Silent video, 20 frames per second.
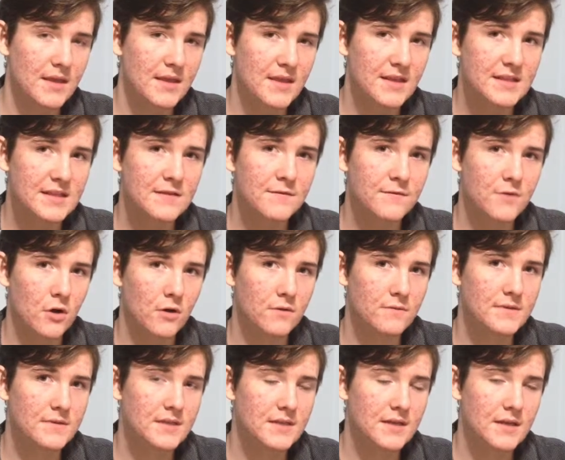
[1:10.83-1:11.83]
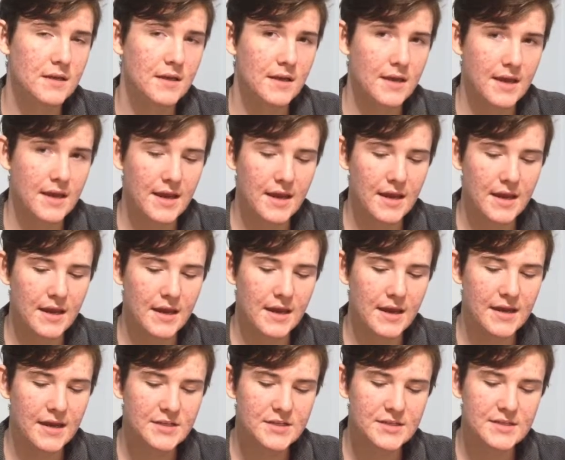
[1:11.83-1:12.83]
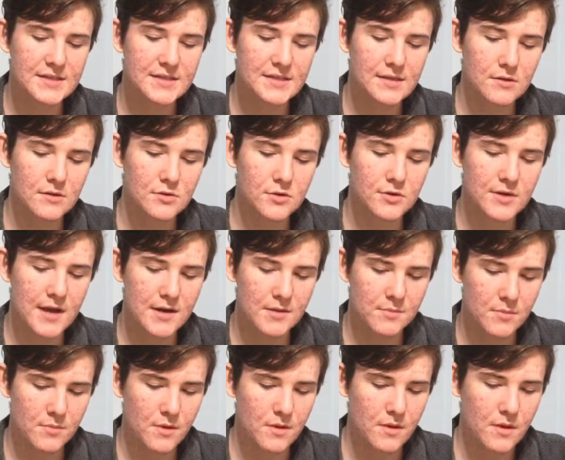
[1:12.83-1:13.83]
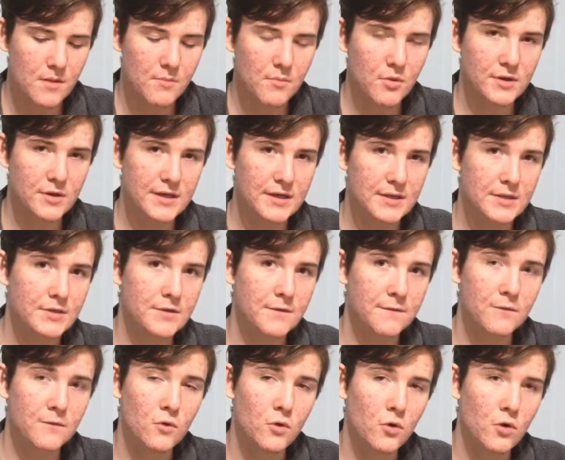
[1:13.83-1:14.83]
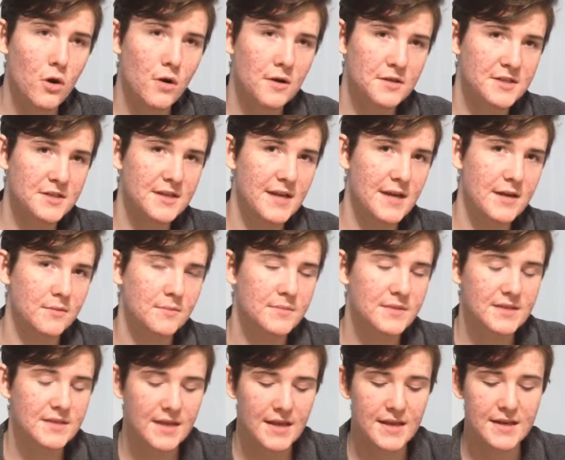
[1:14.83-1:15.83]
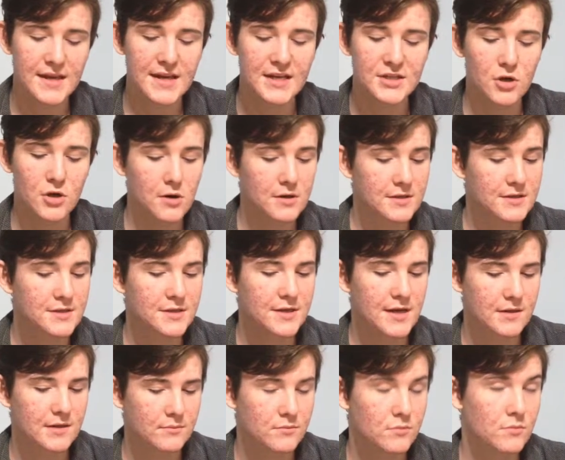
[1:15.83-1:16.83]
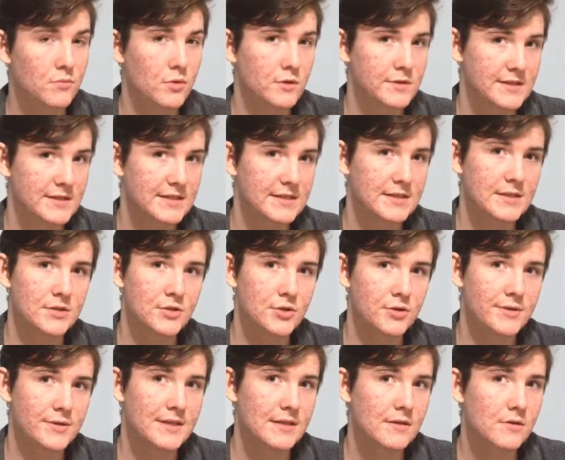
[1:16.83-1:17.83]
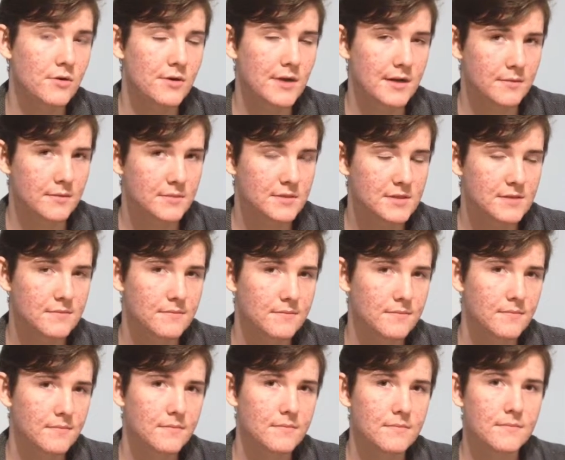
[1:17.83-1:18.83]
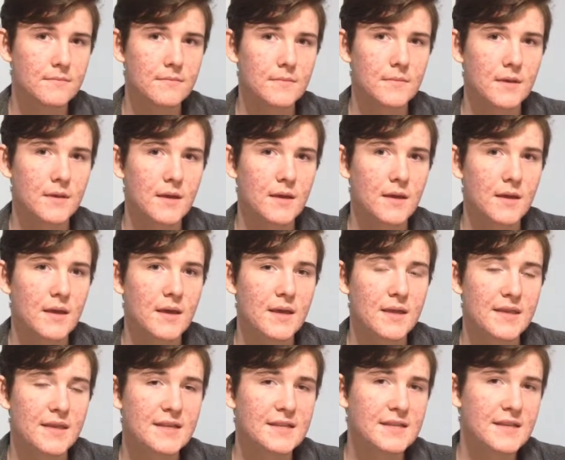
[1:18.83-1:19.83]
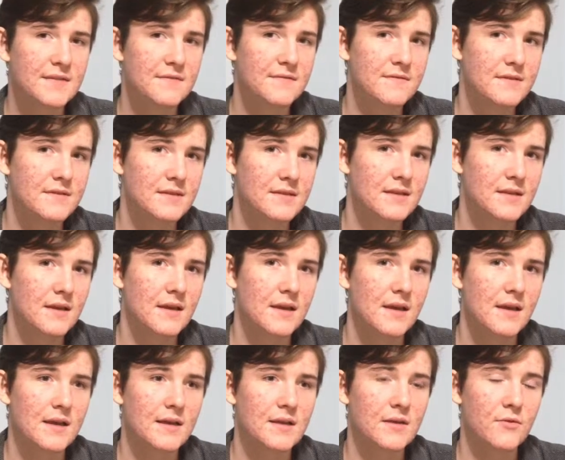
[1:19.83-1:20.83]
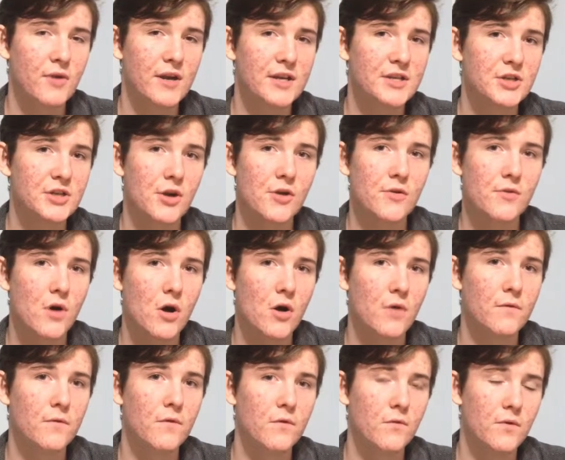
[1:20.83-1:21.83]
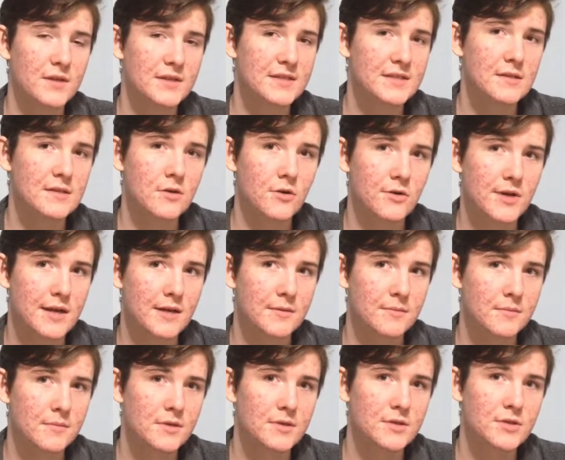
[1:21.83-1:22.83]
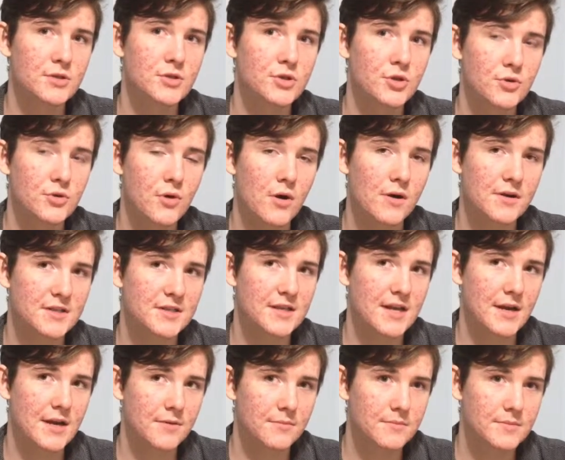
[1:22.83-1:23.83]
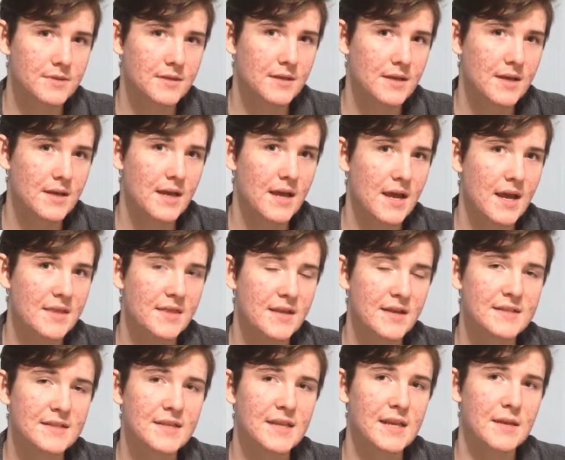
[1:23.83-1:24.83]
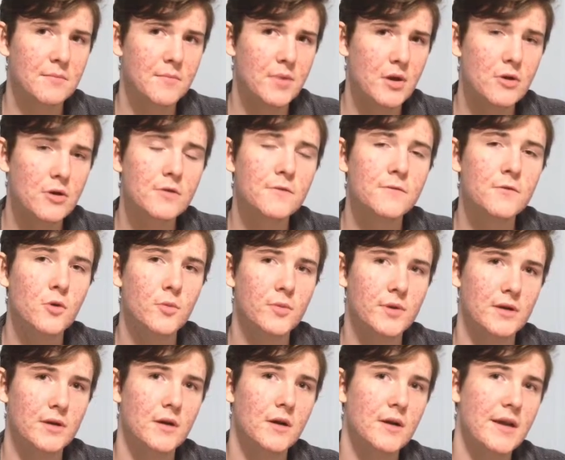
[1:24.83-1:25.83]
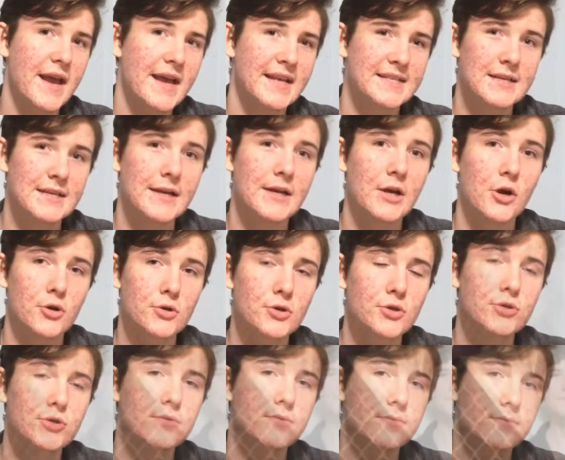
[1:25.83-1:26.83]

This involves each silicon atom bonding to four oxygen atoms and each oxygen atom bonding to two silicon atoms. This gives a ratio of one silicon atom to two oxygen atoms, and thus the empirical formula SiO2.